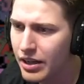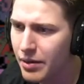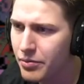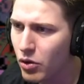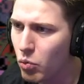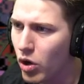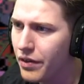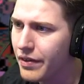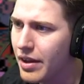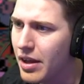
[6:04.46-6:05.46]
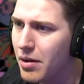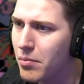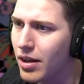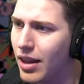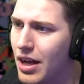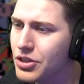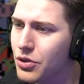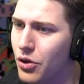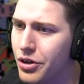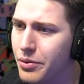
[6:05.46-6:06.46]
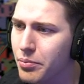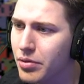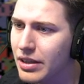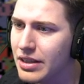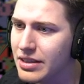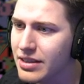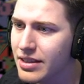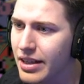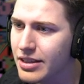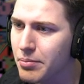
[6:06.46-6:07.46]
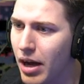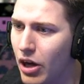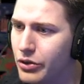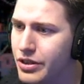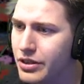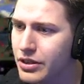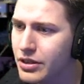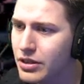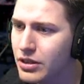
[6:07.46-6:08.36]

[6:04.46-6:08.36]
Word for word: I am the one my lungs hurt. Please take them out.